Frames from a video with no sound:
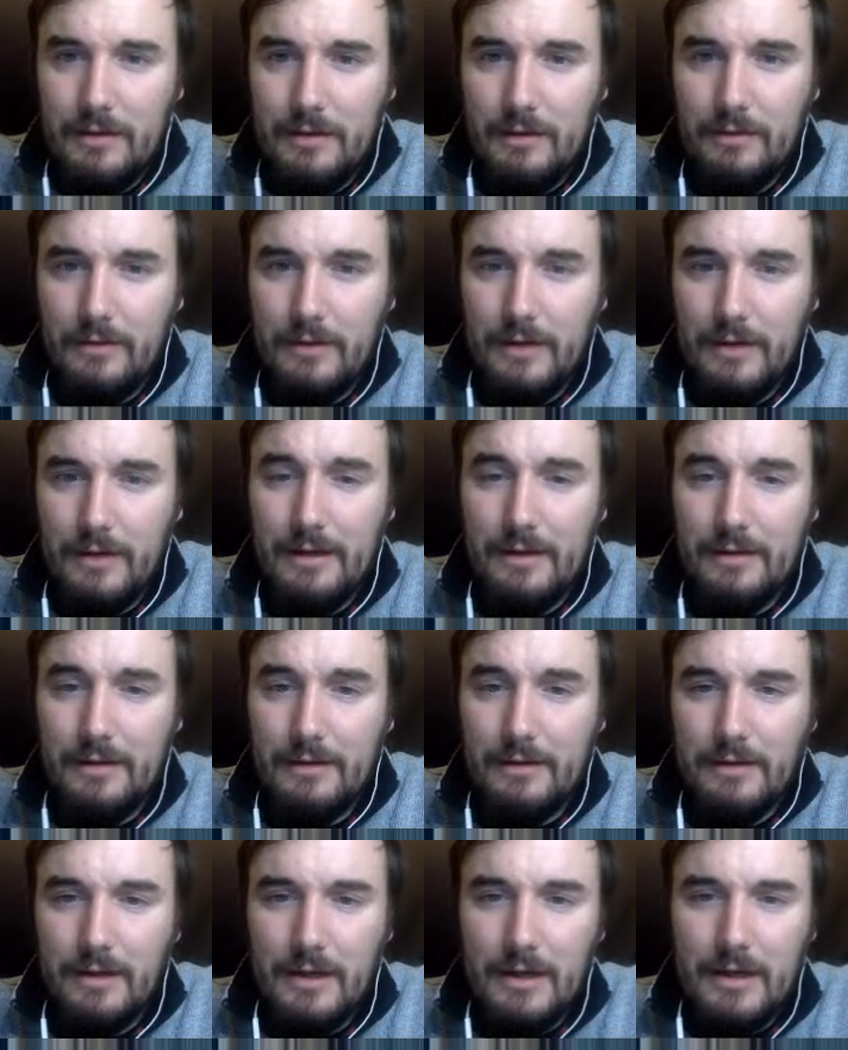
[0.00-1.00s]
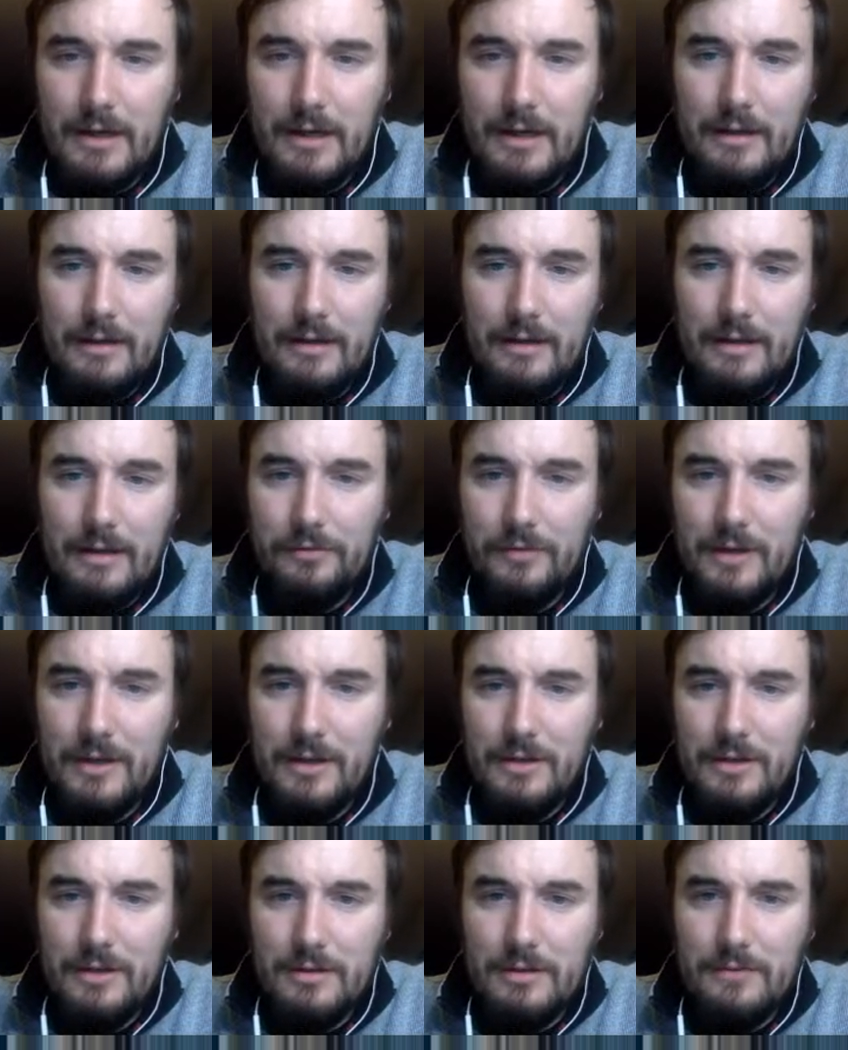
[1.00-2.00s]
You've got
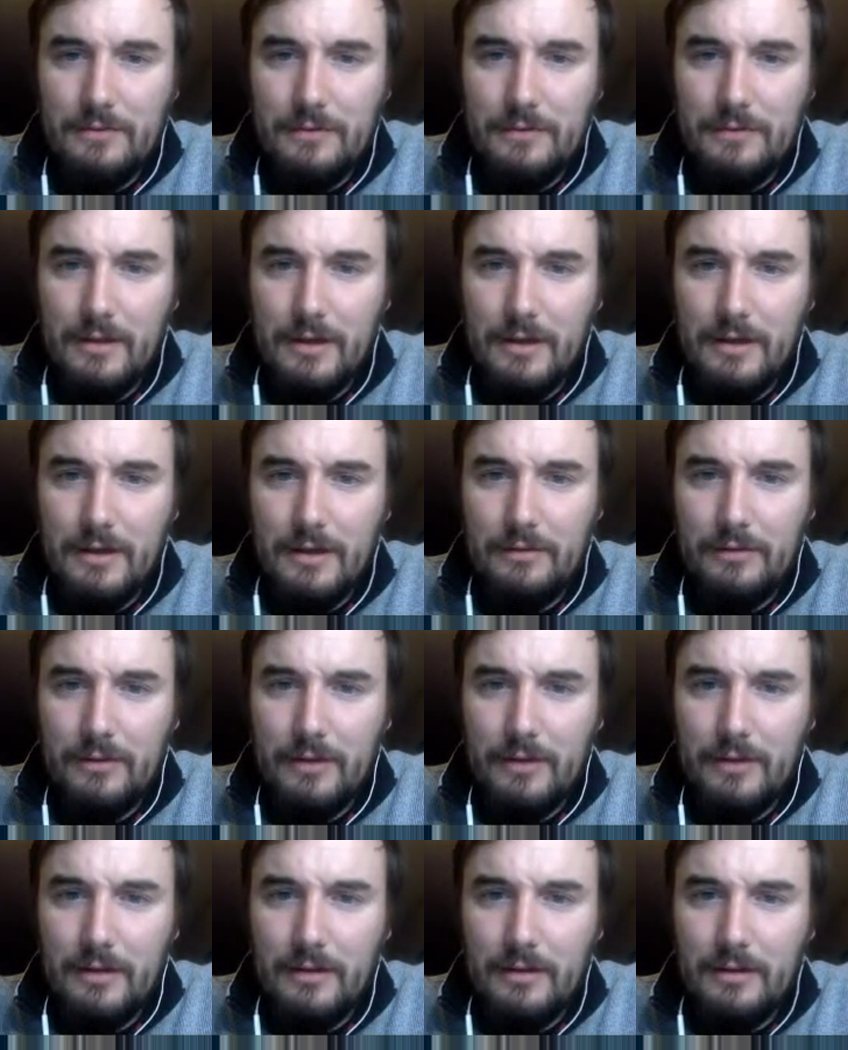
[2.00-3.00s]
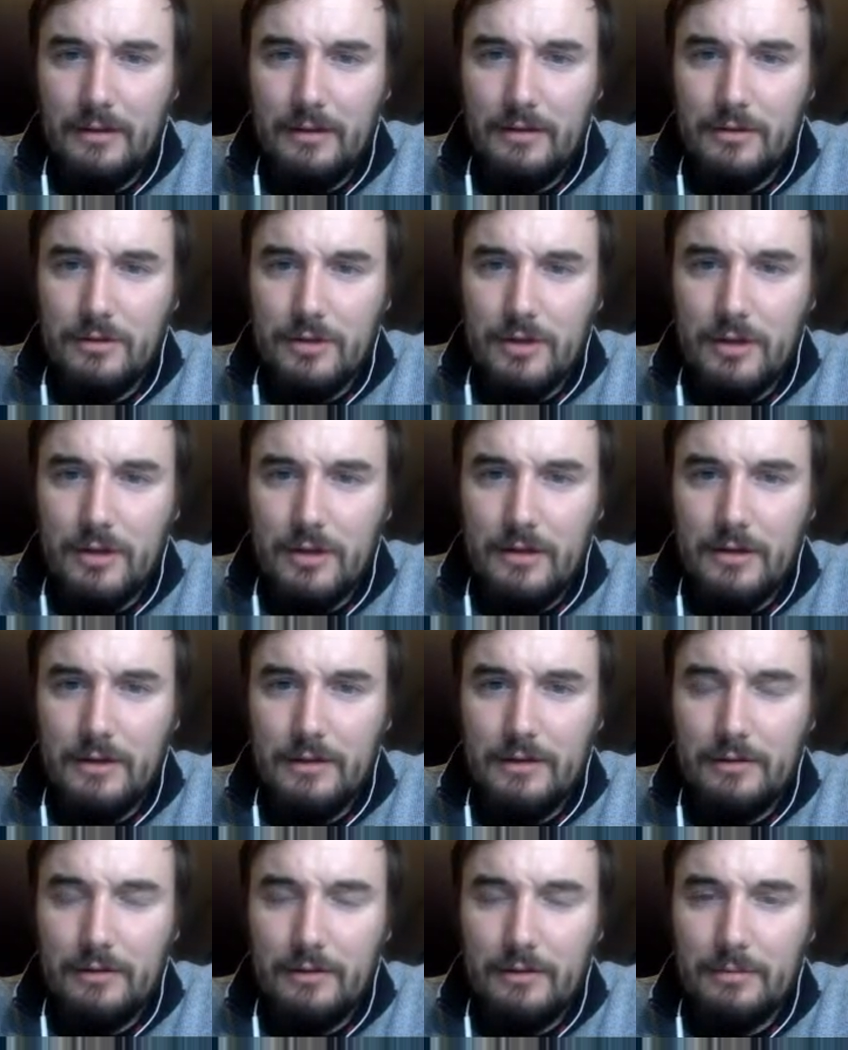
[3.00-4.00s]
classification of different things like the
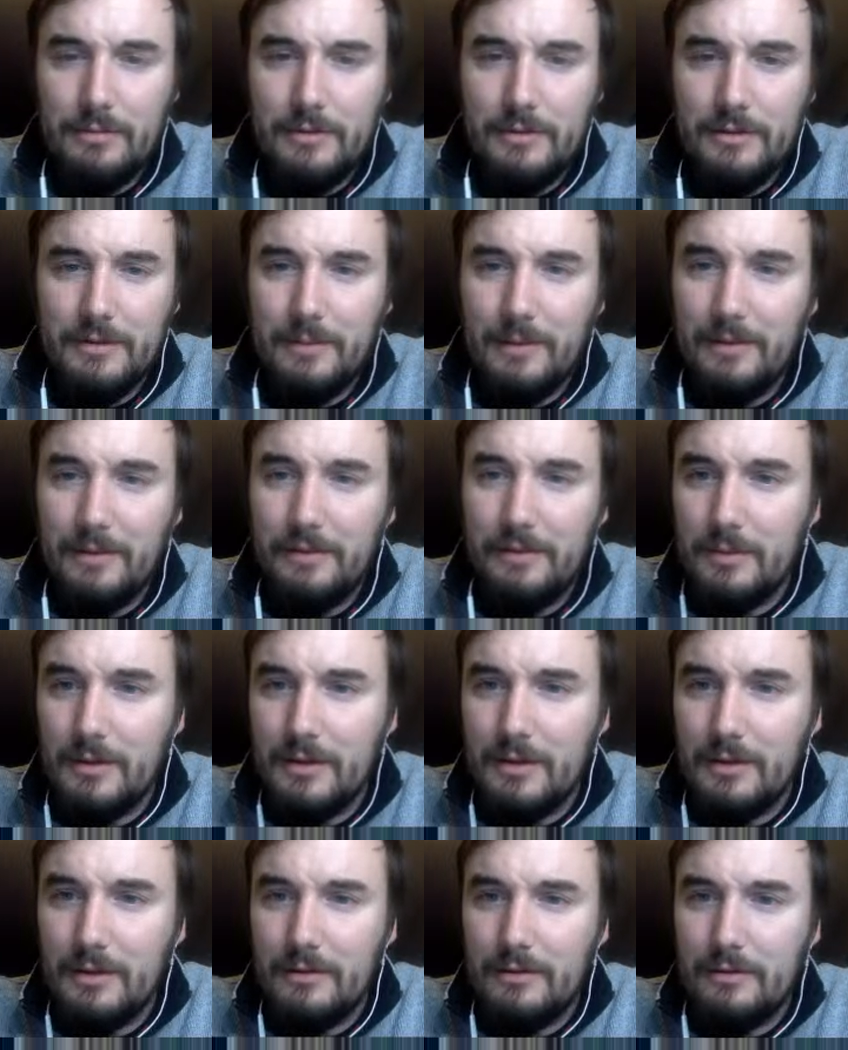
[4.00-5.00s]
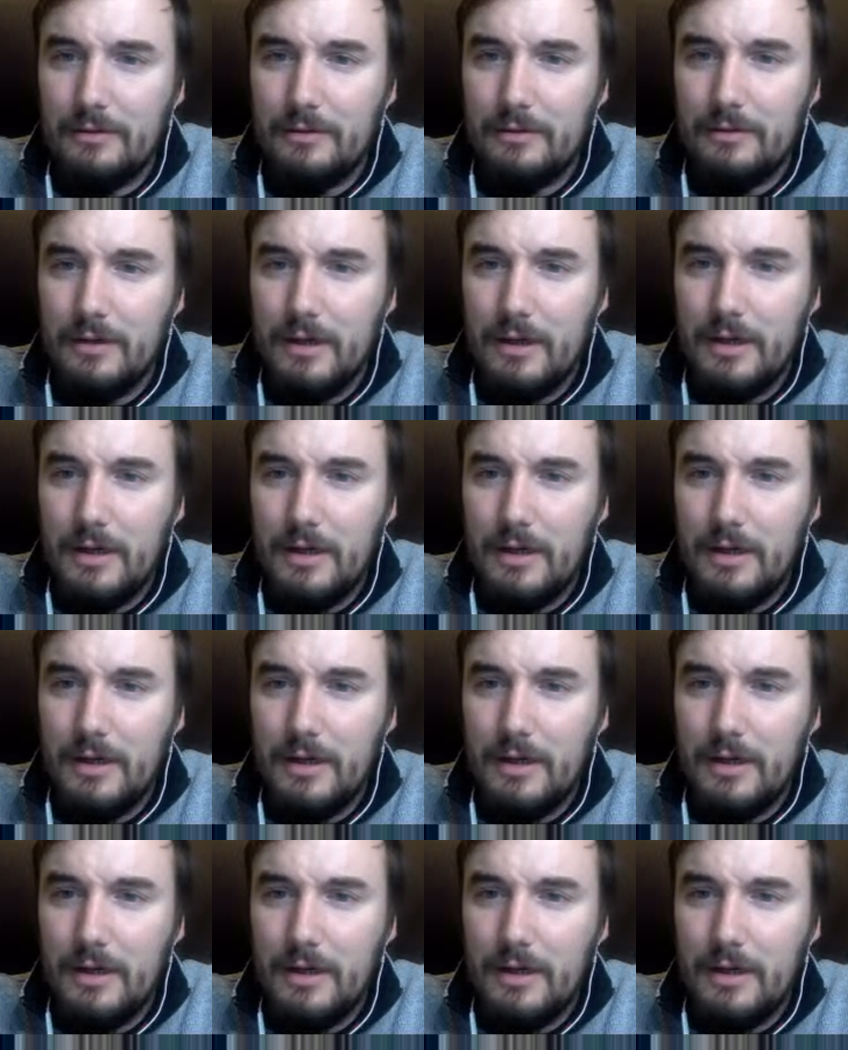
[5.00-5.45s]
jaws, complete specimens.